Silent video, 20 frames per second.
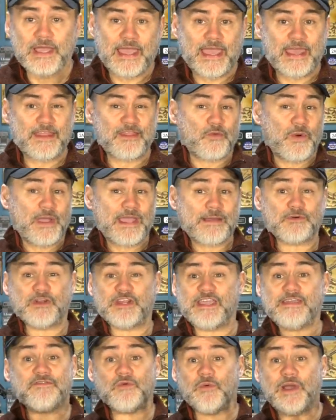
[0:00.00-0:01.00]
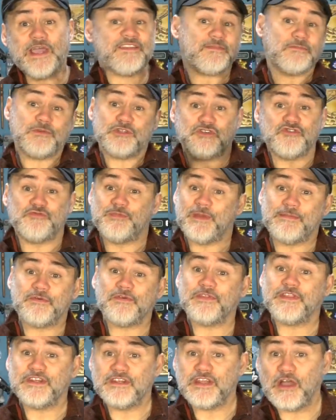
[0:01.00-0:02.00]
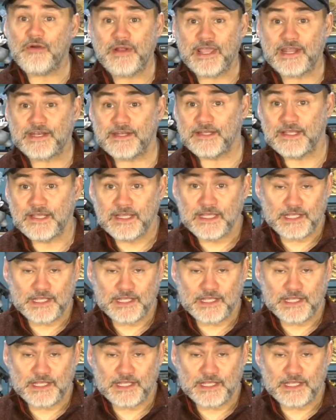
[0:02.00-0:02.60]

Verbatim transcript: And the way I'm going to give it away is I'm going to choose people that donated.